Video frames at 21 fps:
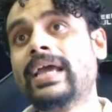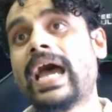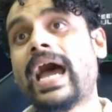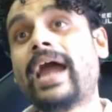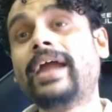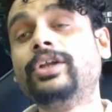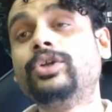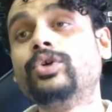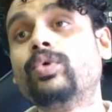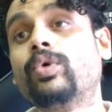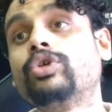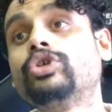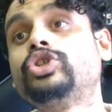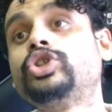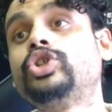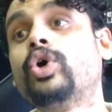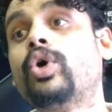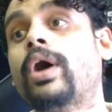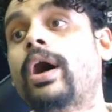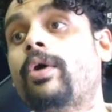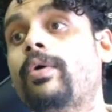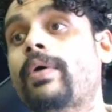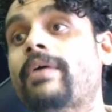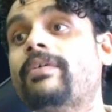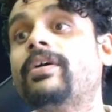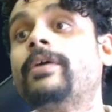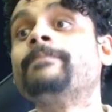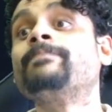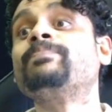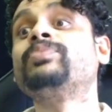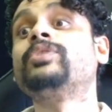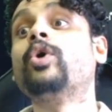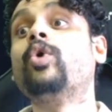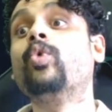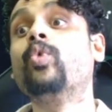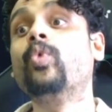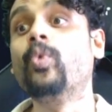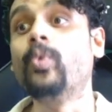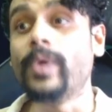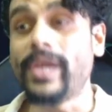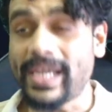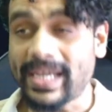I do want to show, however, the
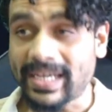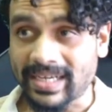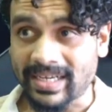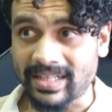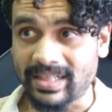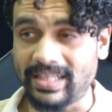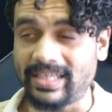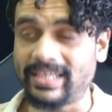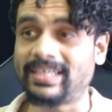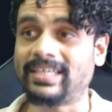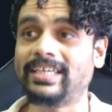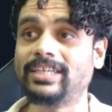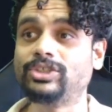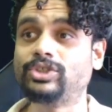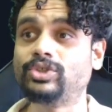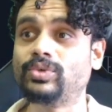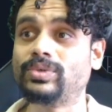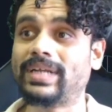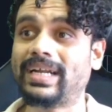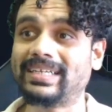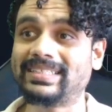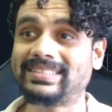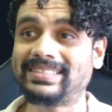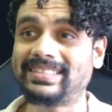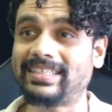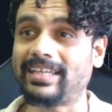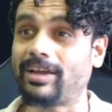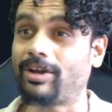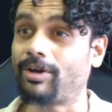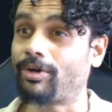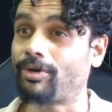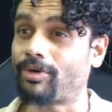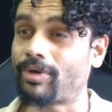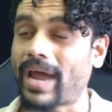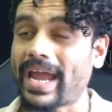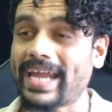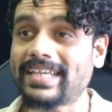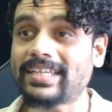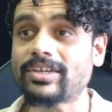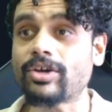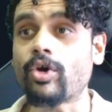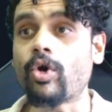weekly Kijun that is sitting
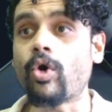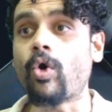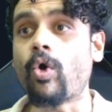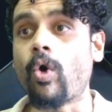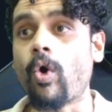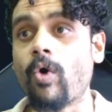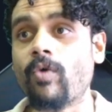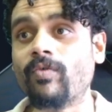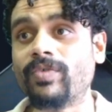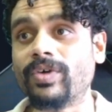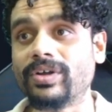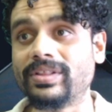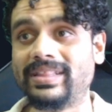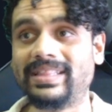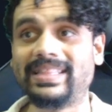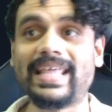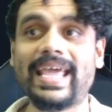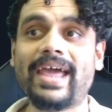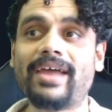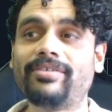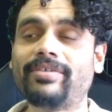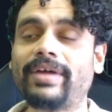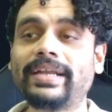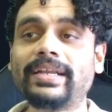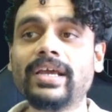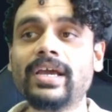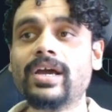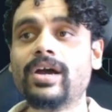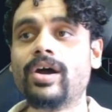right over there, right?